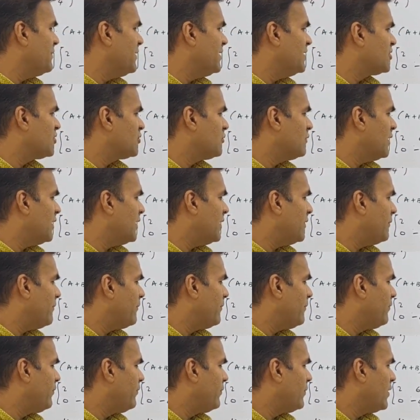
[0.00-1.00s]
B square.
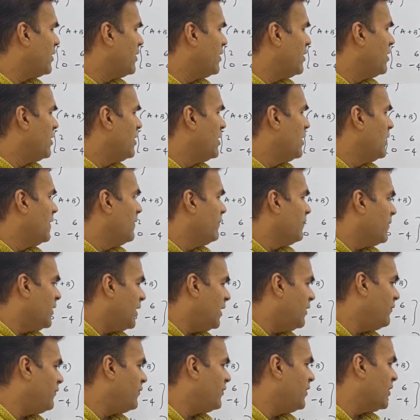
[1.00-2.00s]

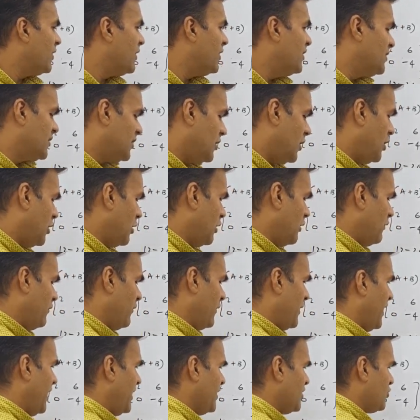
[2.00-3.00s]
If the result
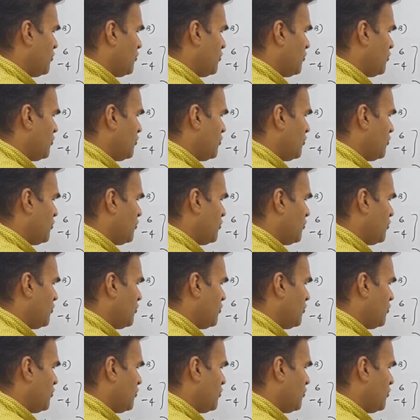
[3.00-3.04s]
of A